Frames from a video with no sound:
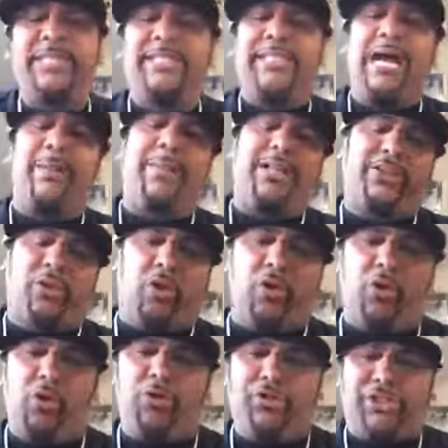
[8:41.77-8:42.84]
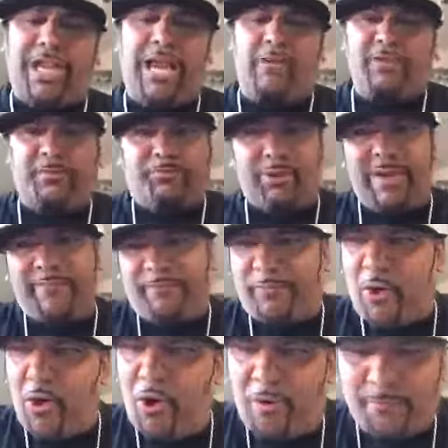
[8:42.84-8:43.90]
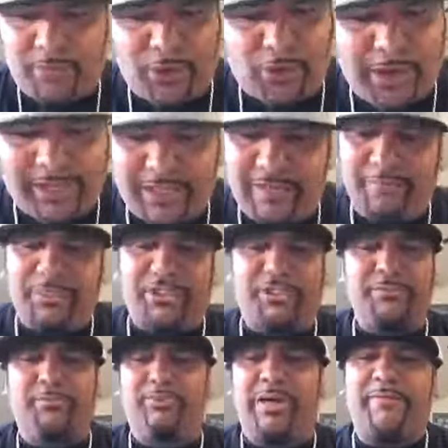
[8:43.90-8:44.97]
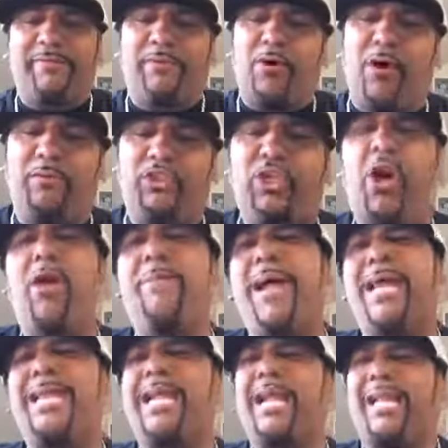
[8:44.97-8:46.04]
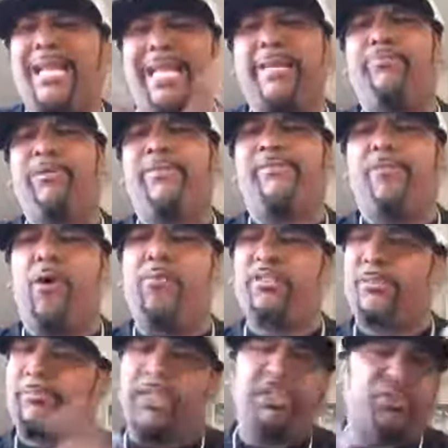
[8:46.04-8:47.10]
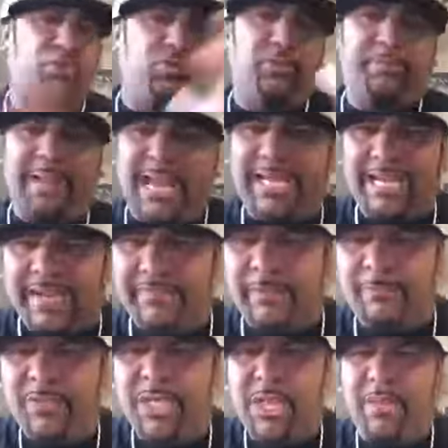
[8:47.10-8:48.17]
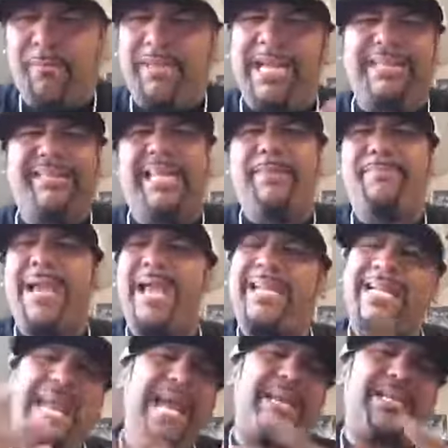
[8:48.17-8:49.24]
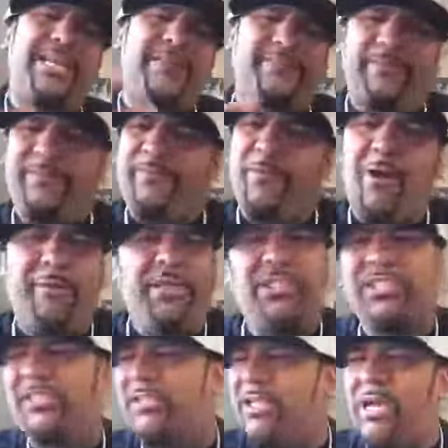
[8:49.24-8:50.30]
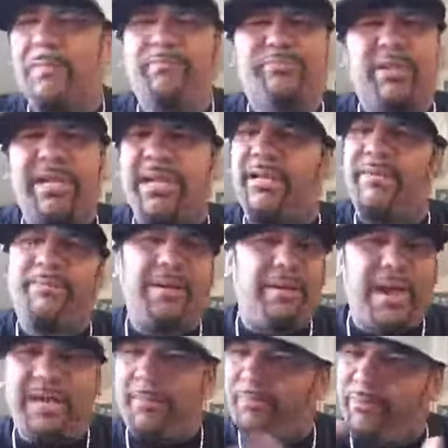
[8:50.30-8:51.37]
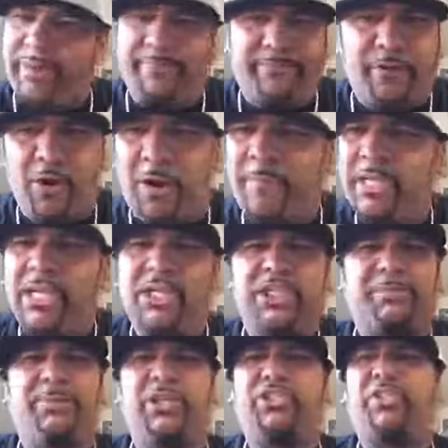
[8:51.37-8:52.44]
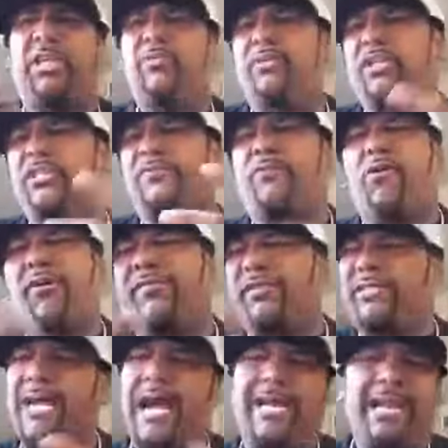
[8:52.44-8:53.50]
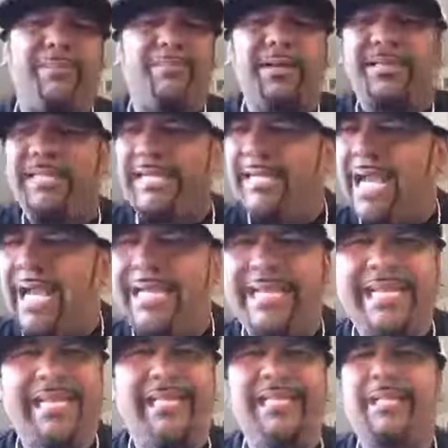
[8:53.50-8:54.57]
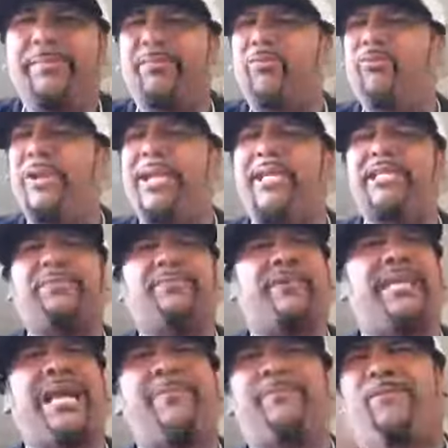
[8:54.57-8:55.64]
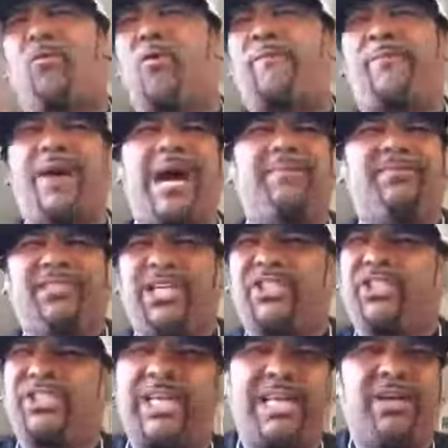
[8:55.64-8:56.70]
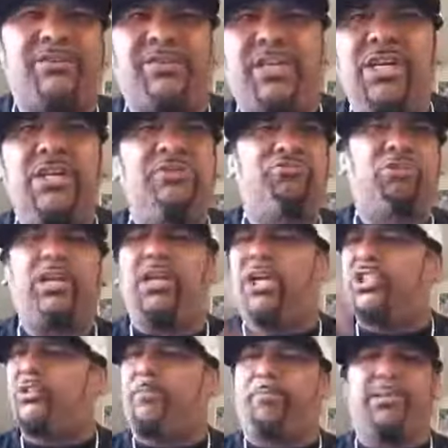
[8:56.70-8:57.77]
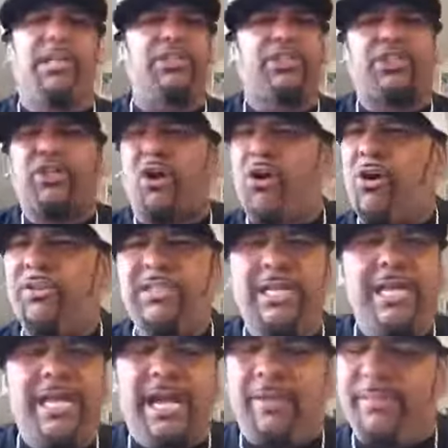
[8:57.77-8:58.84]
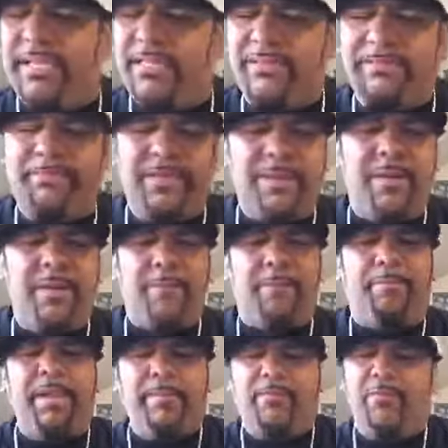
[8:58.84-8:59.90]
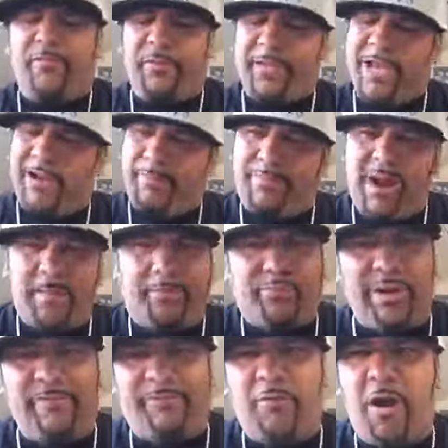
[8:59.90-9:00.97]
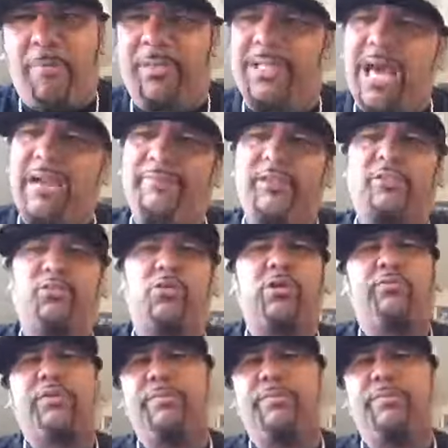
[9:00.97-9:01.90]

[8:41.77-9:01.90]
Now, my third all-time was Brett Favre. Oh, I love me some Brett Favre. John Madden claimed Brett Favre was the best quarterback ever, but I think Madden had it in for Favre. He just loved the hell out of Brett Favre, especially when his father died that Monday night and he lit up the Raiders for like 4 or 5 touchdowns, 300-plus yards. I mean, people forget about Brett Favre. A lot of us want to